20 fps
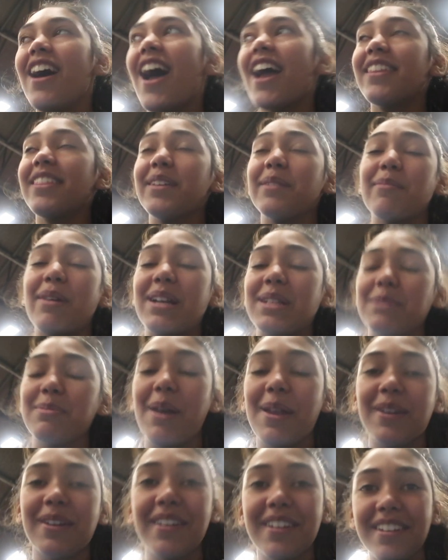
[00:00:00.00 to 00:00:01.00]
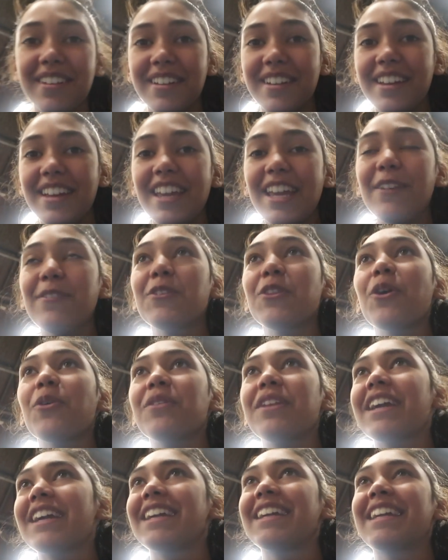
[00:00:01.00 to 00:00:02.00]
I think mine's better. Even though
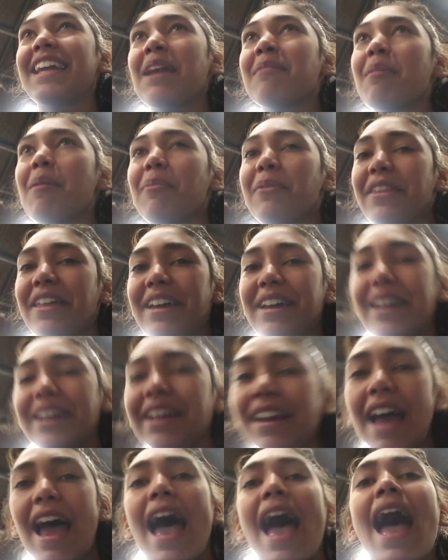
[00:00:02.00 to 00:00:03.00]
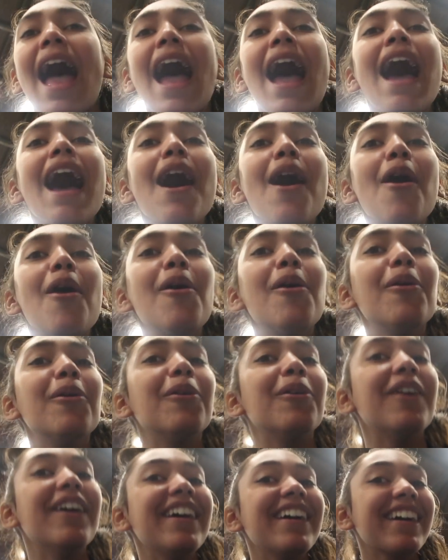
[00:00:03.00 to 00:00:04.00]
Nick came up with it.
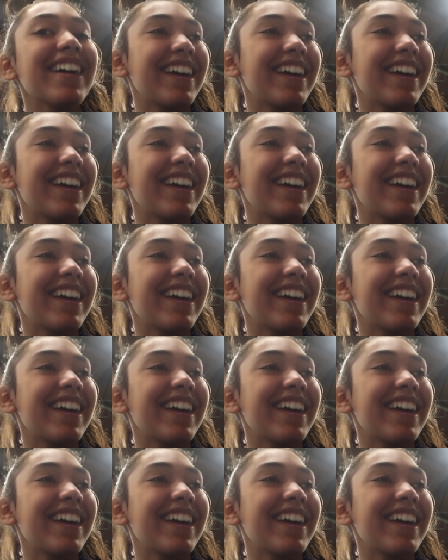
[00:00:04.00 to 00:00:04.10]
Ow!